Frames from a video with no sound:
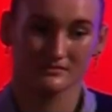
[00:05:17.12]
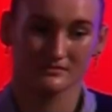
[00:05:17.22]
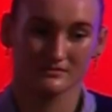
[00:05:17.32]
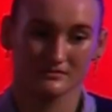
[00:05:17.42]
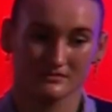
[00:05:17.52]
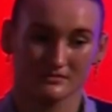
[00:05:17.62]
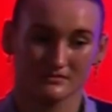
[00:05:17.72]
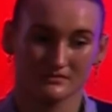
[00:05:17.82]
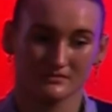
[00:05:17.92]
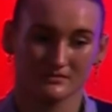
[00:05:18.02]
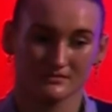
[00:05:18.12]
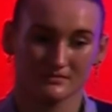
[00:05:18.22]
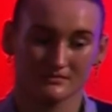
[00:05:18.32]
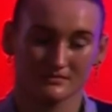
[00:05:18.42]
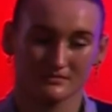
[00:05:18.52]

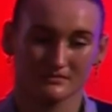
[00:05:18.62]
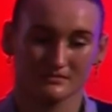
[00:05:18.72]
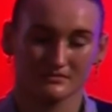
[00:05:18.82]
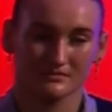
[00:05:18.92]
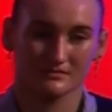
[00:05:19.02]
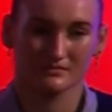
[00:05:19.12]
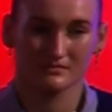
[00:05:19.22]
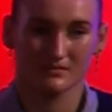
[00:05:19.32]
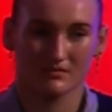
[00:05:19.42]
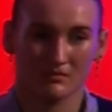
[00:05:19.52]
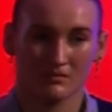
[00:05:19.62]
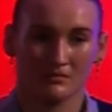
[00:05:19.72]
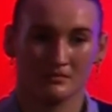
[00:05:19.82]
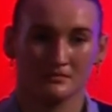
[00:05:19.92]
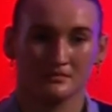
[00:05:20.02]

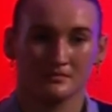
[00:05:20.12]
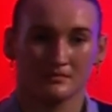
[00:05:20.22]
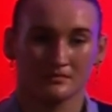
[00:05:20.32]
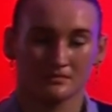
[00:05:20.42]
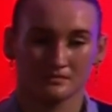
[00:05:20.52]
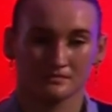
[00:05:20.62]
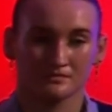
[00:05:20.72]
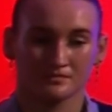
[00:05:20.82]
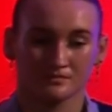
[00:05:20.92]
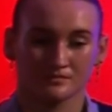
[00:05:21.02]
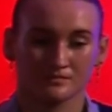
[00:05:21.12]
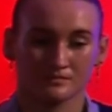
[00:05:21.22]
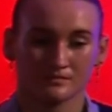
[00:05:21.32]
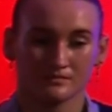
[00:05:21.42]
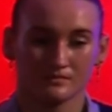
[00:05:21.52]

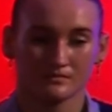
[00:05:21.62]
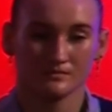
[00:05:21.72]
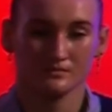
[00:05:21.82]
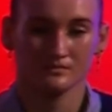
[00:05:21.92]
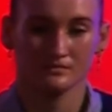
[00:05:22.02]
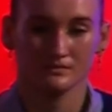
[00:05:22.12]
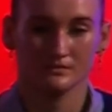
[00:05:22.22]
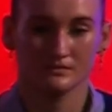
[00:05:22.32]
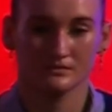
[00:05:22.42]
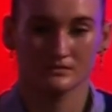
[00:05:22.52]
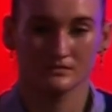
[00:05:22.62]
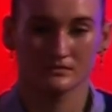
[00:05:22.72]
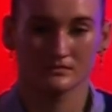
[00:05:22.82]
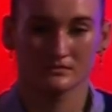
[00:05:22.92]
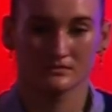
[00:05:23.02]

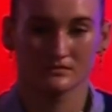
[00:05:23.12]
The person shown says nothing.